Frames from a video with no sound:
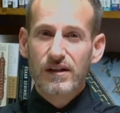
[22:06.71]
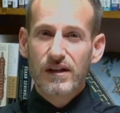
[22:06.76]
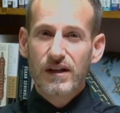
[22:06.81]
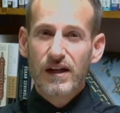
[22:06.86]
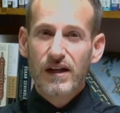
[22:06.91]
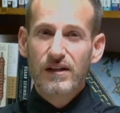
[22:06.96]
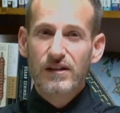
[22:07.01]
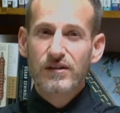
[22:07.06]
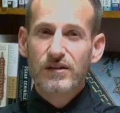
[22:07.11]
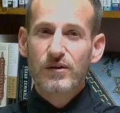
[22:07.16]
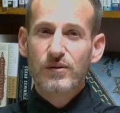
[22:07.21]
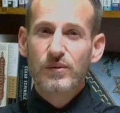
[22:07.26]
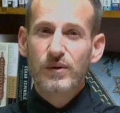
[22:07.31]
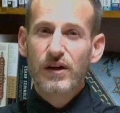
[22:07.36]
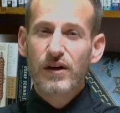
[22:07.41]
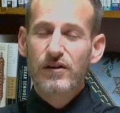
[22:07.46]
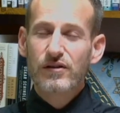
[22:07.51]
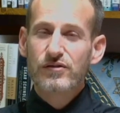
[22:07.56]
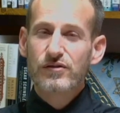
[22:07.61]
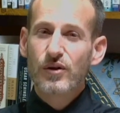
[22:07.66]
And
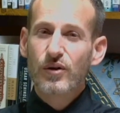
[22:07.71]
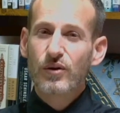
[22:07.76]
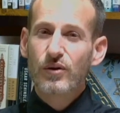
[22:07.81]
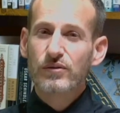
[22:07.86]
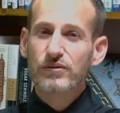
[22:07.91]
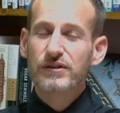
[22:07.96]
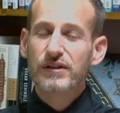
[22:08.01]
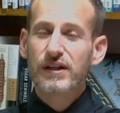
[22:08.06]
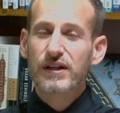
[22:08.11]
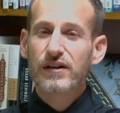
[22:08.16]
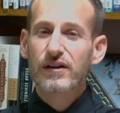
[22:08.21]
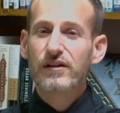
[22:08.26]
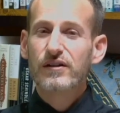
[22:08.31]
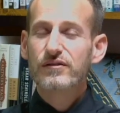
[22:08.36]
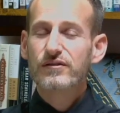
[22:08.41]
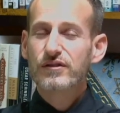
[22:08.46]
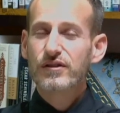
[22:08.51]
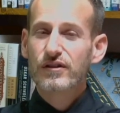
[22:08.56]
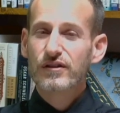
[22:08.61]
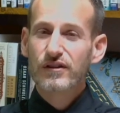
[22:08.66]
we are told
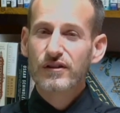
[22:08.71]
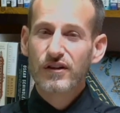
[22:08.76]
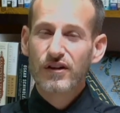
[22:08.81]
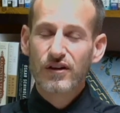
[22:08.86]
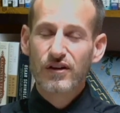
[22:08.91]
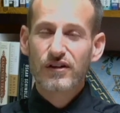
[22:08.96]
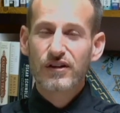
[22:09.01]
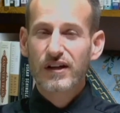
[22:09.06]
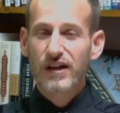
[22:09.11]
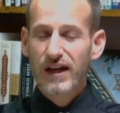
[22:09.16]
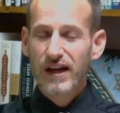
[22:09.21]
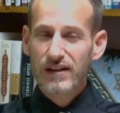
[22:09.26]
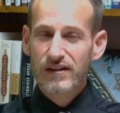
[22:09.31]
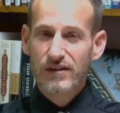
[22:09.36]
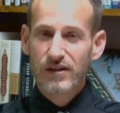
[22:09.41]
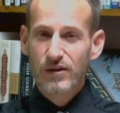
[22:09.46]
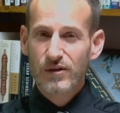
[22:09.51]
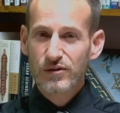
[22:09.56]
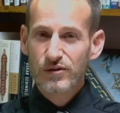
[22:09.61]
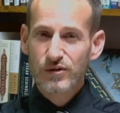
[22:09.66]
here to look at
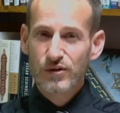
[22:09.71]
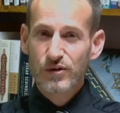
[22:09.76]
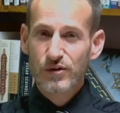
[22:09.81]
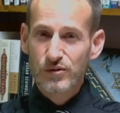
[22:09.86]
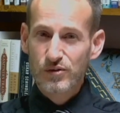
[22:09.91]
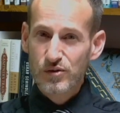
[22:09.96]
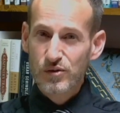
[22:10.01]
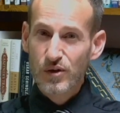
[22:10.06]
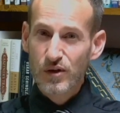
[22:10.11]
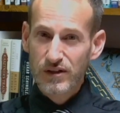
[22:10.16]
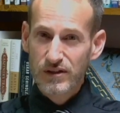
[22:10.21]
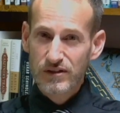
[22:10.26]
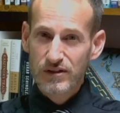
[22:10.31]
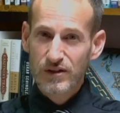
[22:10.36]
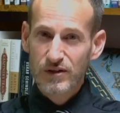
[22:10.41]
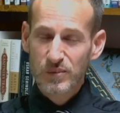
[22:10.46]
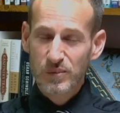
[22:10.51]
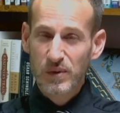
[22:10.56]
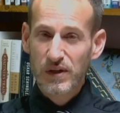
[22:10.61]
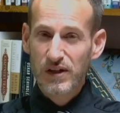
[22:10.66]
those 2
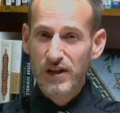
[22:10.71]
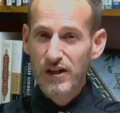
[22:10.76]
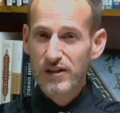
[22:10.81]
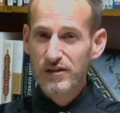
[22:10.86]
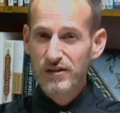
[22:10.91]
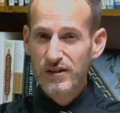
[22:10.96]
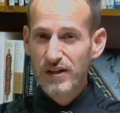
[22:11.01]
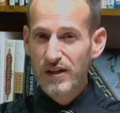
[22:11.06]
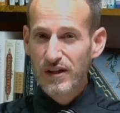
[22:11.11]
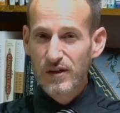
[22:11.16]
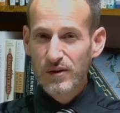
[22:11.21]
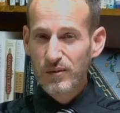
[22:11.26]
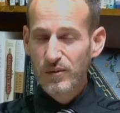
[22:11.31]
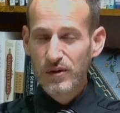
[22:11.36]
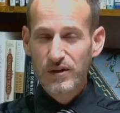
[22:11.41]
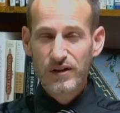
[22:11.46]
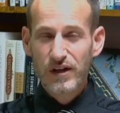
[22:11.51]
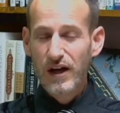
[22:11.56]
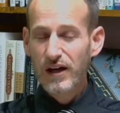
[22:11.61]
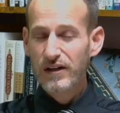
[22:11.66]
choices because
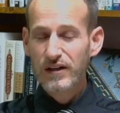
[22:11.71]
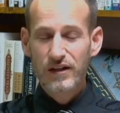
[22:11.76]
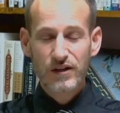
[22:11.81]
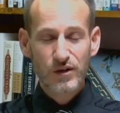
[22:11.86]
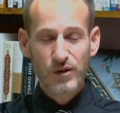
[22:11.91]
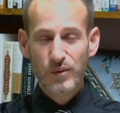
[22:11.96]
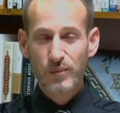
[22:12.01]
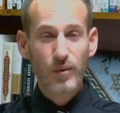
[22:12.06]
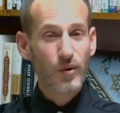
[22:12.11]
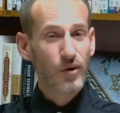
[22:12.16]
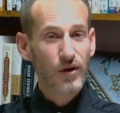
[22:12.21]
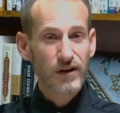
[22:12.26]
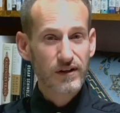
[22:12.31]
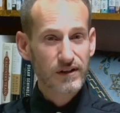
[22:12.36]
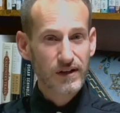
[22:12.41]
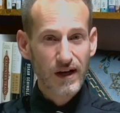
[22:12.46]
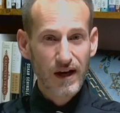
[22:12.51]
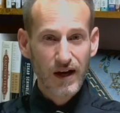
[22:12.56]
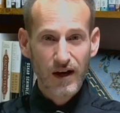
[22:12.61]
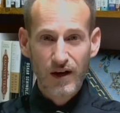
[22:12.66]
we're not a
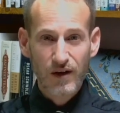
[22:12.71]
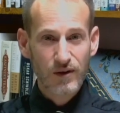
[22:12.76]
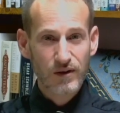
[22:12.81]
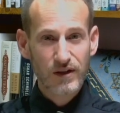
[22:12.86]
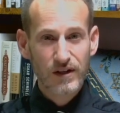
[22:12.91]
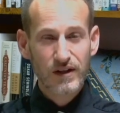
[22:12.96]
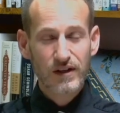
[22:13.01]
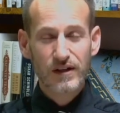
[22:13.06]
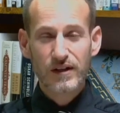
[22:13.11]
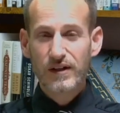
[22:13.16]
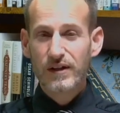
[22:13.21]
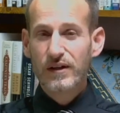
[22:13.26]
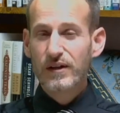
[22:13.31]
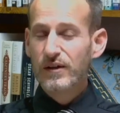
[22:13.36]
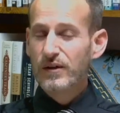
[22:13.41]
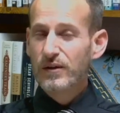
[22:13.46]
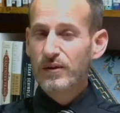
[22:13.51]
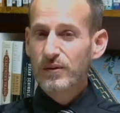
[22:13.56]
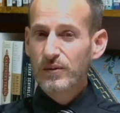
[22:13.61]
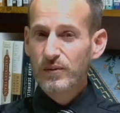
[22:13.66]
newborn now.
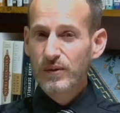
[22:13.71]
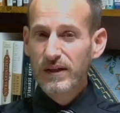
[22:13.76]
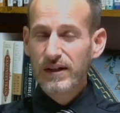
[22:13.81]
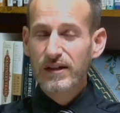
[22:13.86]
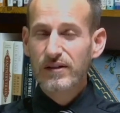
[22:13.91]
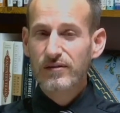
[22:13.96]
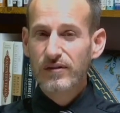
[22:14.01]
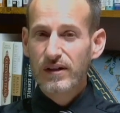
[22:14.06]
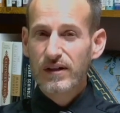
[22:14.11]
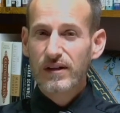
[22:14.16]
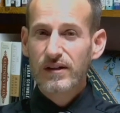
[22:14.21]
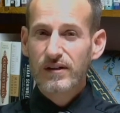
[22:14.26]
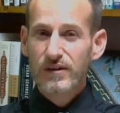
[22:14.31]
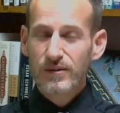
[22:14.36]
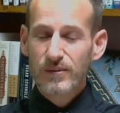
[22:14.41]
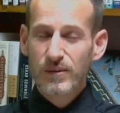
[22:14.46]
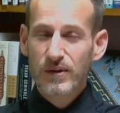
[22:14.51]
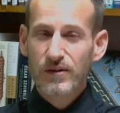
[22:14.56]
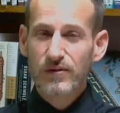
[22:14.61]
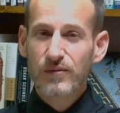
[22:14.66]
We've
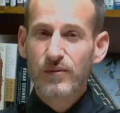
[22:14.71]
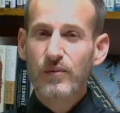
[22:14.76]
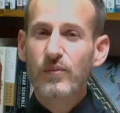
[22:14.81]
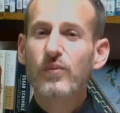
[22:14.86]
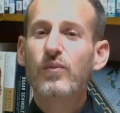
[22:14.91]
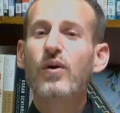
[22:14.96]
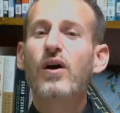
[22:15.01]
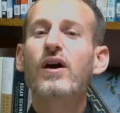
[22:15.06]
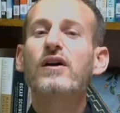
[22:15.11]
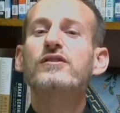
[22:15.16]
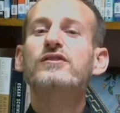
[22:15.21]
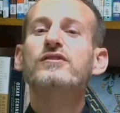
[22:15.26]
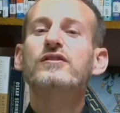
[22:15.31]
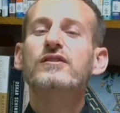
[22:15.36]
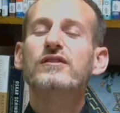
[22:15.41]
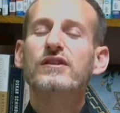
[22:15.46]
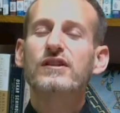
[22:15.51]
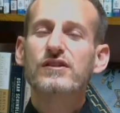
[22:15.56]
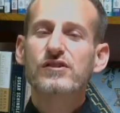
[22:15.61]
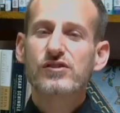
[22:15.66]
walked
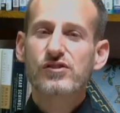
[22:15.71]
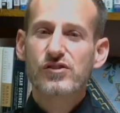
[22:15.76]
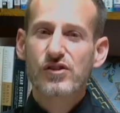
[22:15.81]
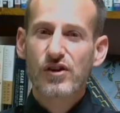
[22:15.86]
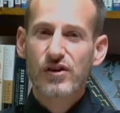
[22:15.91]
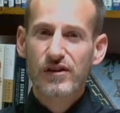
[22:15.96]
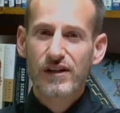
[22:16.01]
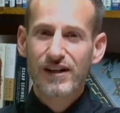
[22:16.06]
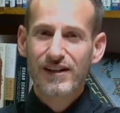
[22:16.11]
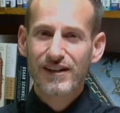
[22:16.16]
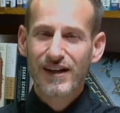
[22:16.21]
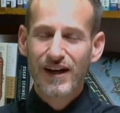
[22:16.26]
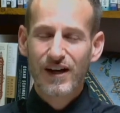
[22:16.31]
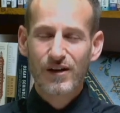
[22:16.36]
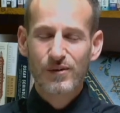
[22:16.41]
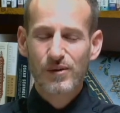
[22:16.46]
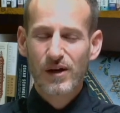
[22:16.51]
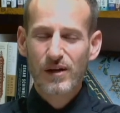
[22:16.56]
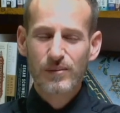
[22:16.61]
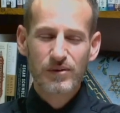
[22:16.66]
this journey now.
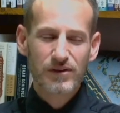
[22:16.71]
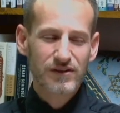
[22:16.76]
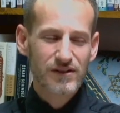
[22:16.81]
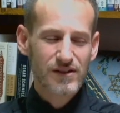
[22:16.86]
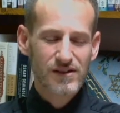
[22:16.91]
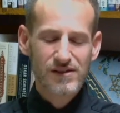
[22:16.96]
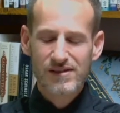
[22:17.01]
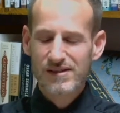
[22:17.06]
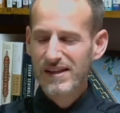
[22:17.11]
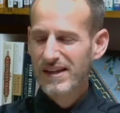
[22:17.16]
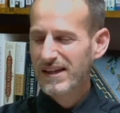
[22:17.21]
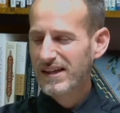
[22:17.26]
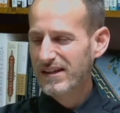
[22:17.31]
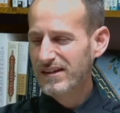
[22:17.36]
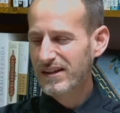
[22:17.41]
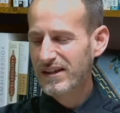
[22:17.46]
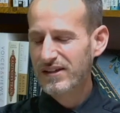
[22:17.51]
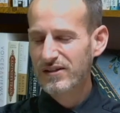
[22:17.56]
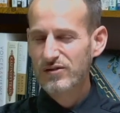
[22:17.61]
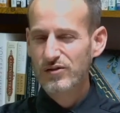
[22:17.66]
We're able to see
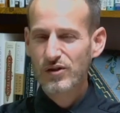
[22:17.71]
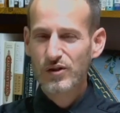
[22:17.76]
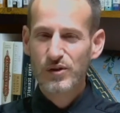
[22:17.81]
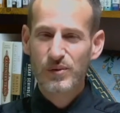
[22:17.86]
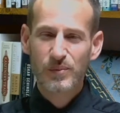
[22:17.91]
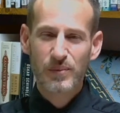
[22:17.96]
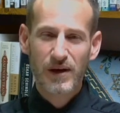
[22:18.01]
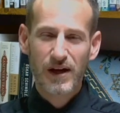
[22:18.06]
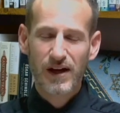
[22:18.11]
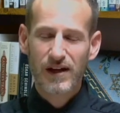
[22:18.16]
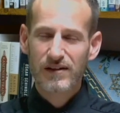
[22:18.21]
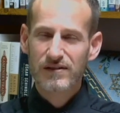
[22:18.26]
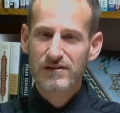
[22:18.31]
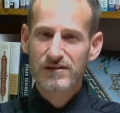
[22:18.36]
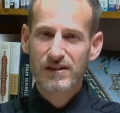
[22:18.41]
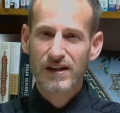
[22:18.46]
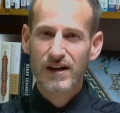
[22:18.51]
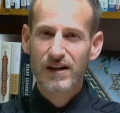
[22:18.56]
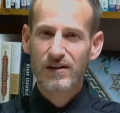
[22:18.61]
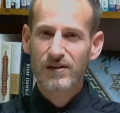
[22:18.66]
these 2 paths
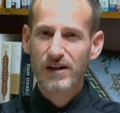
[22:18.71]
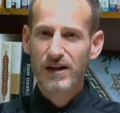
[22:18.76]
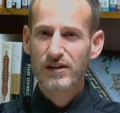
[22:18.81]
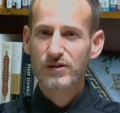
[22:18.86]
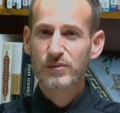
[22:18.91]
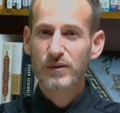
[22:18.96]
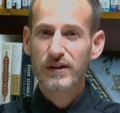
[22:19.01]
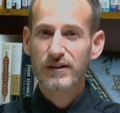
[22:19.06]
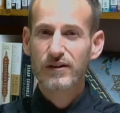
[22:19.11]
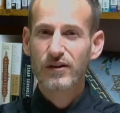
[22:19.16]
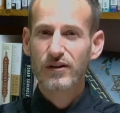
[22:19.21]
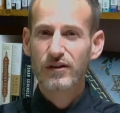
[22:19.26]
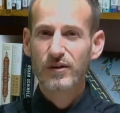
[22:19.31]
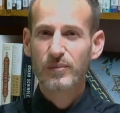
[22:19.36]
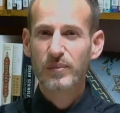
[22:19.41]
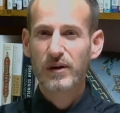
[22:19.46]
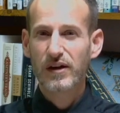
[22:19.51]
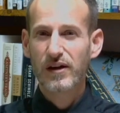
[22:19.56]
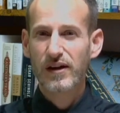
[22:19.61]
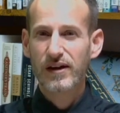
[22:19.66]
now as we
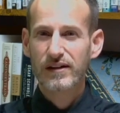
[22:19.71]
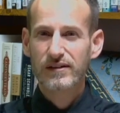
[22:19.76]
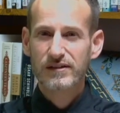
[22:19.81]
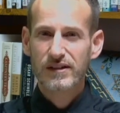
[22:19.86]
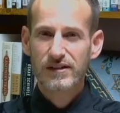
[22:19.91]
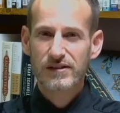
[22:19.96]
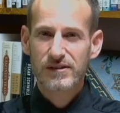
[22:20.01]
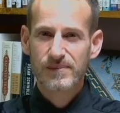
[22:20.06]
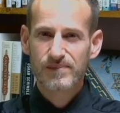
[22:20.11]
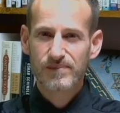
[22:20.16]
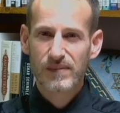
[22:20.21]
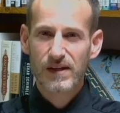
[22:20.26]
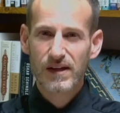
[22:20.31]
look behind us.